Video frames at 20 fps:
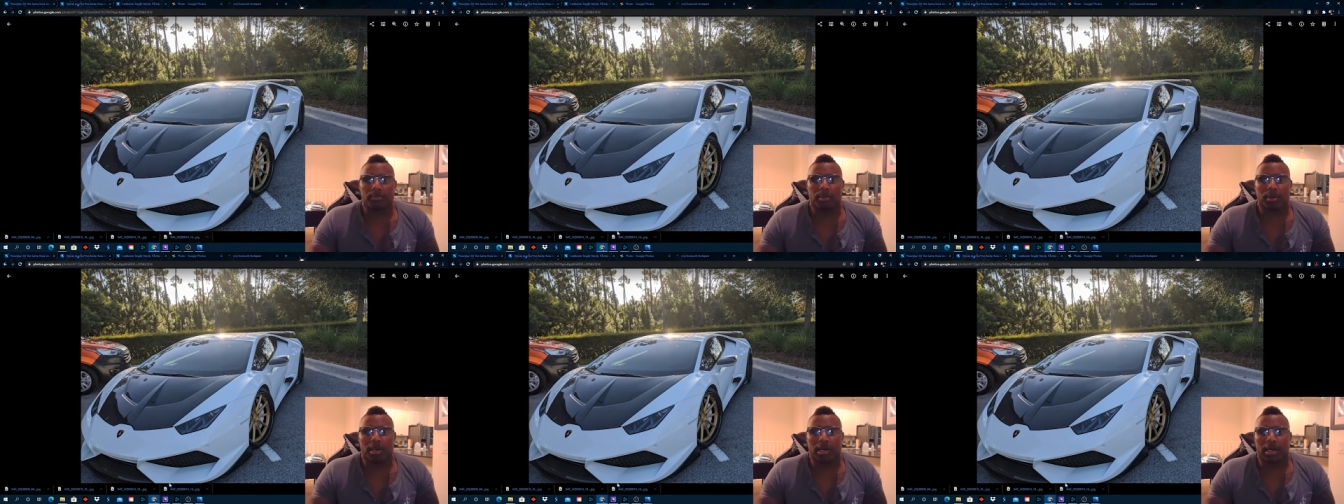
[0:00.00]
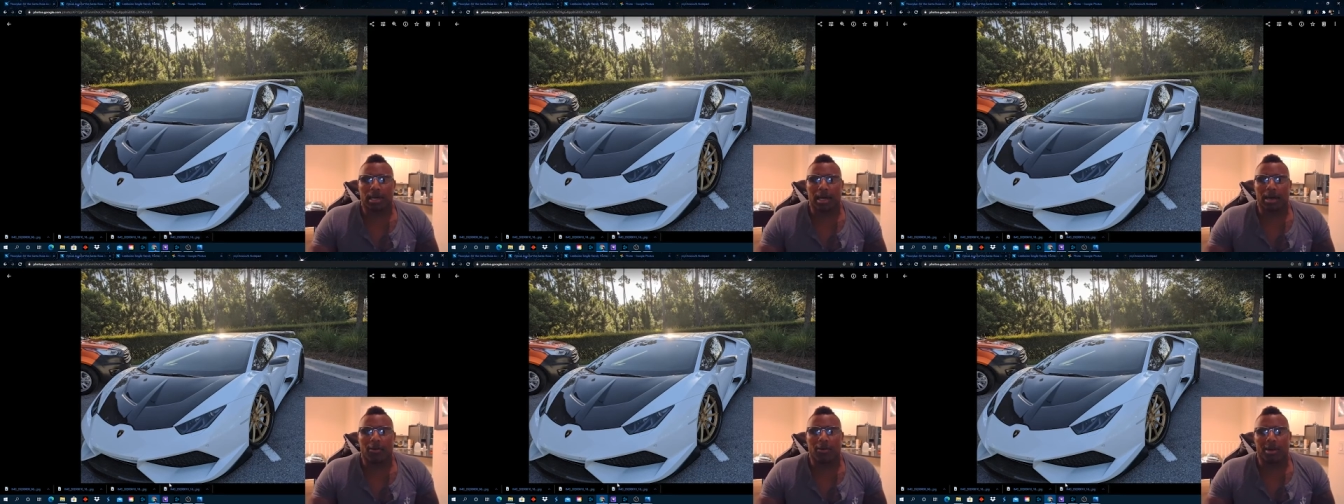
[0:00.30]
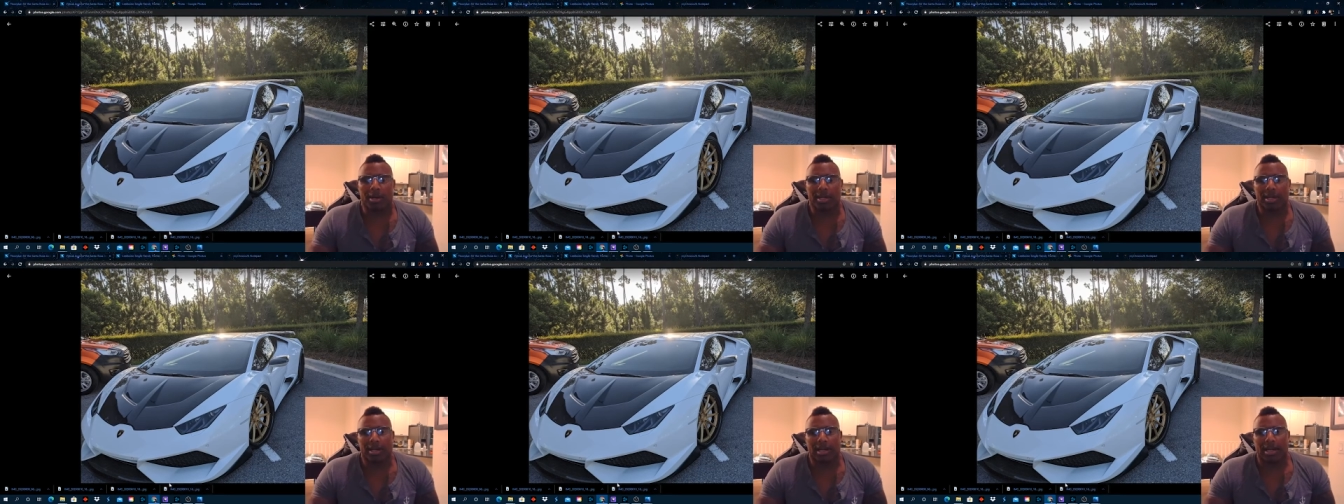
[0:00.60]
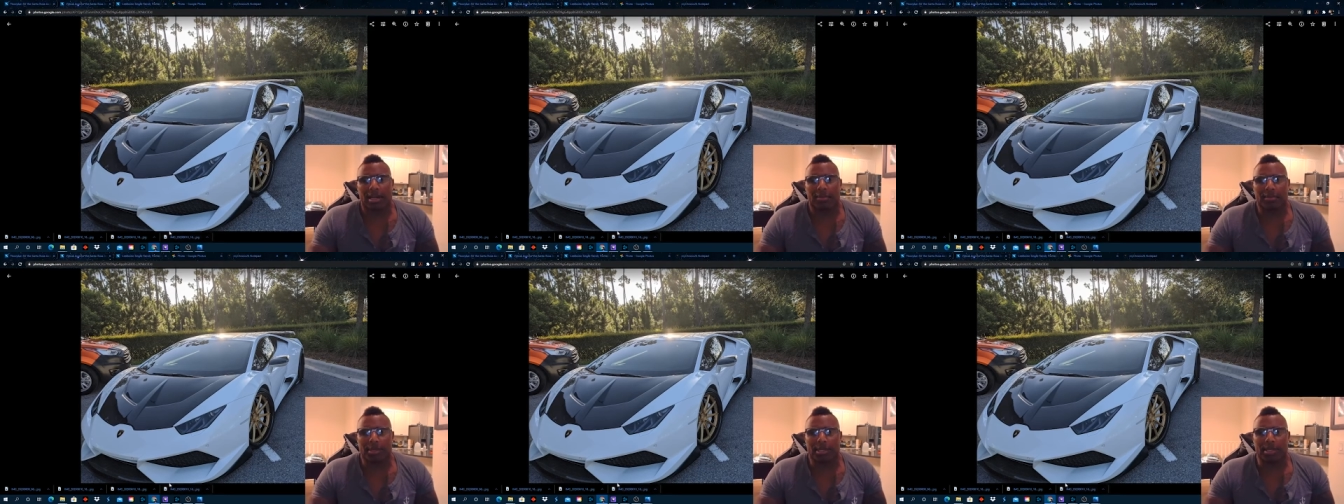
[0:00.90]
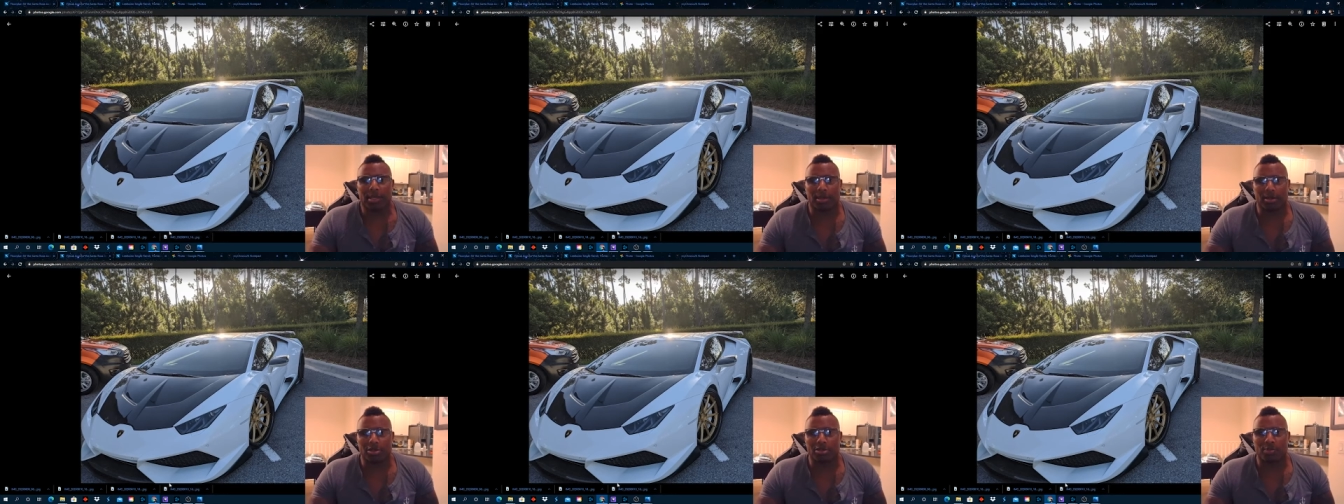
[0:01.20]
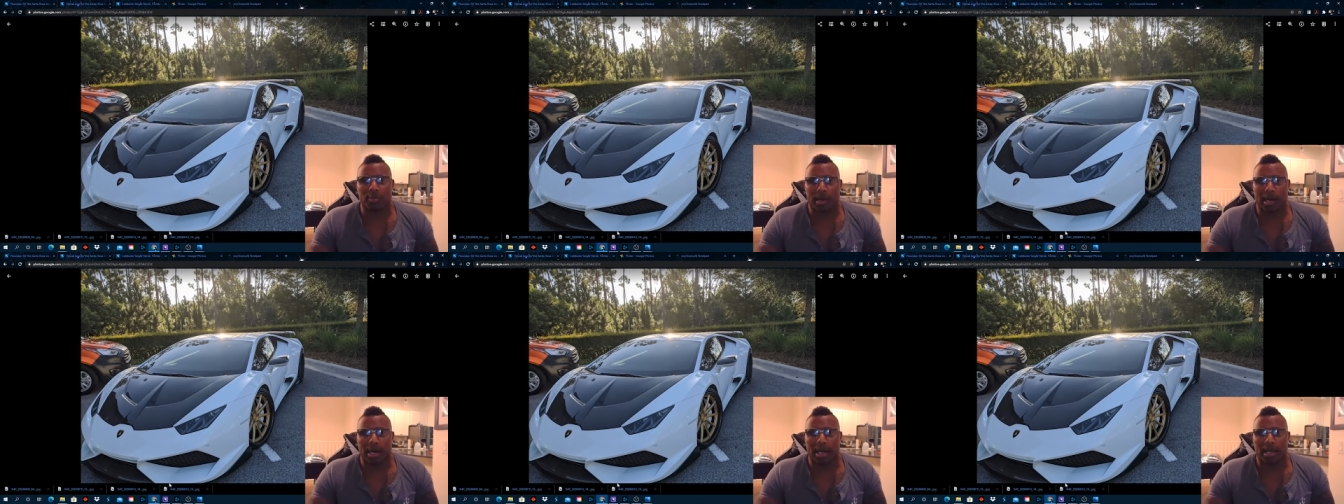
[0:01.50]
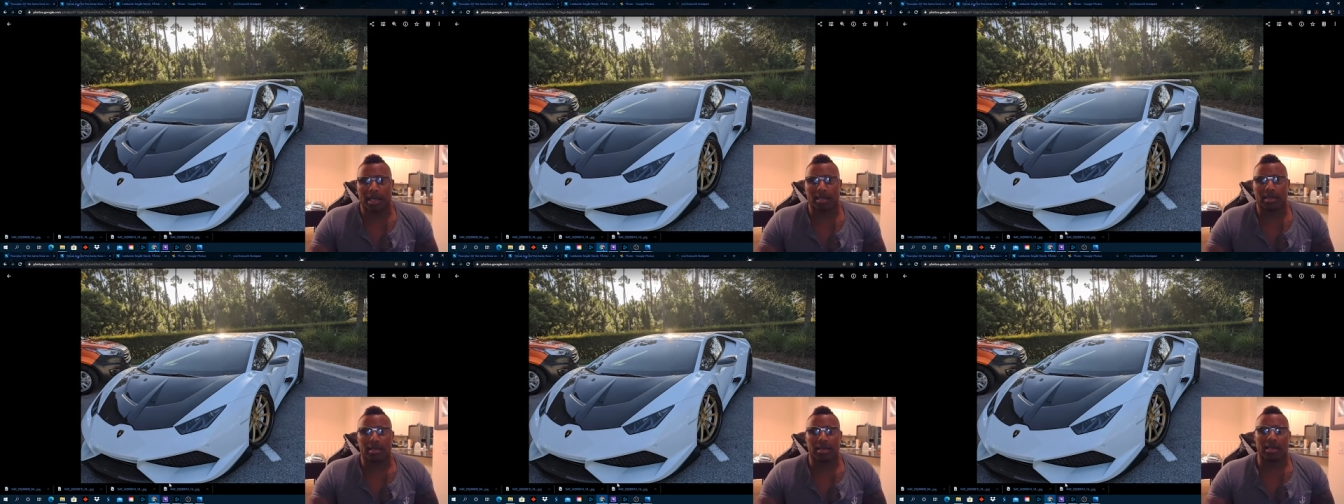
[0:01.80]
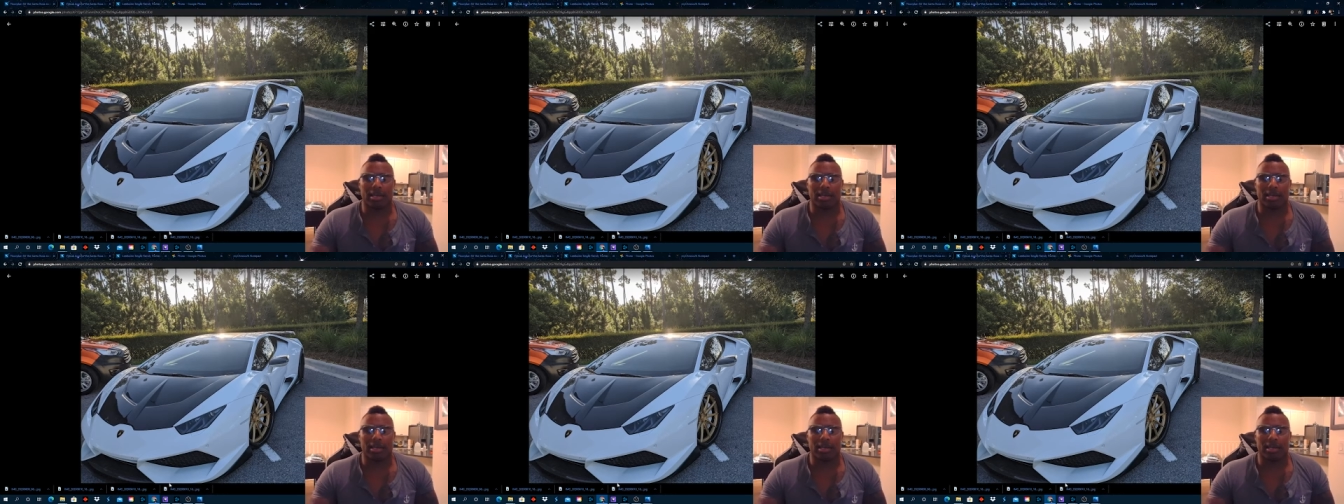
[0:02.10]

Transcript: but I wanted to kind of be close by